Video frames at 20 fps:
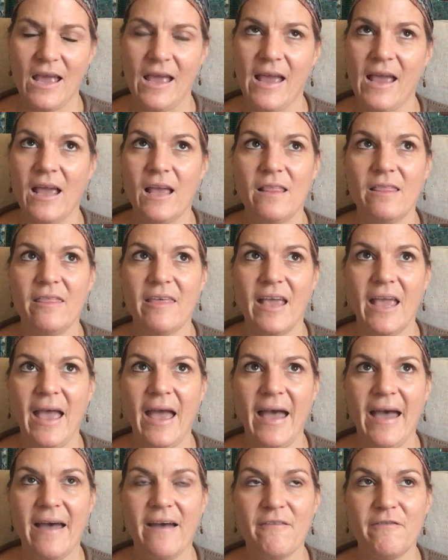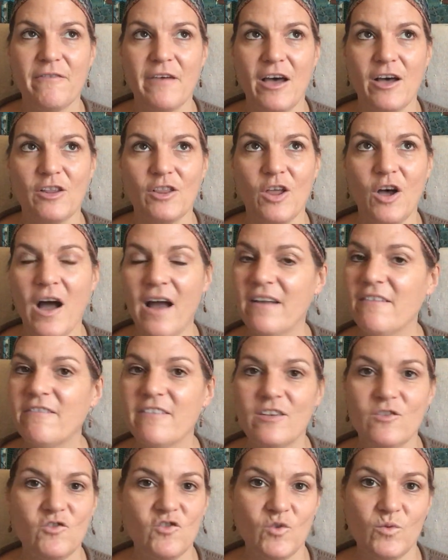and they have a lot of
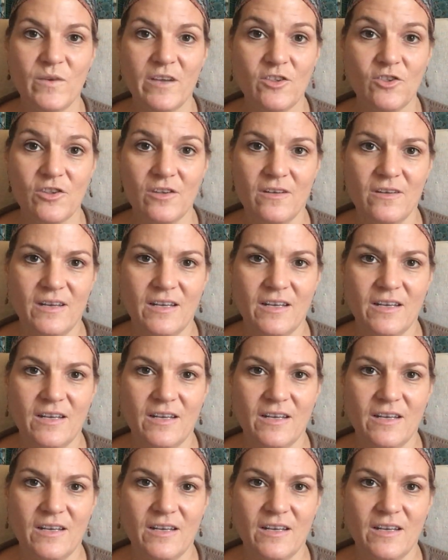intuition